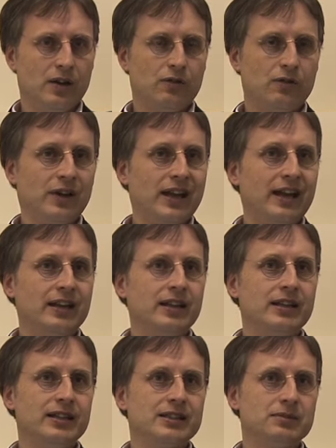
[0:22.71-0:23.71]

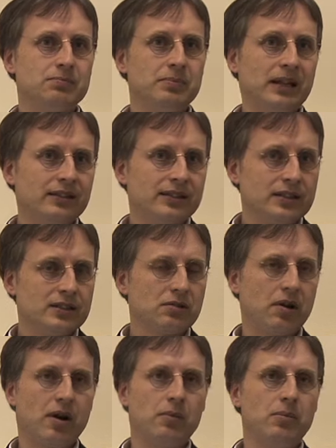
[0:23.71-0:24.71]
Forgetting is built into
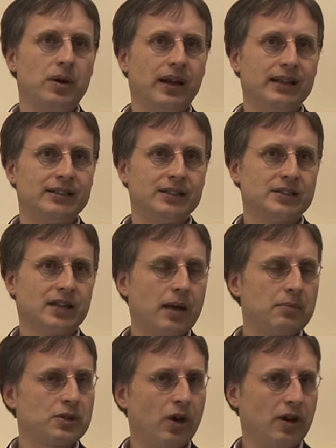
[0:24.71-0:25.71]
our brains. It
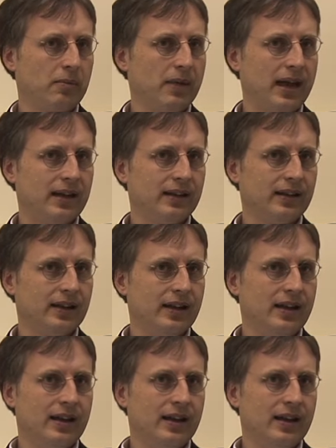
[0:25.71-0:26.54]
comes automatic.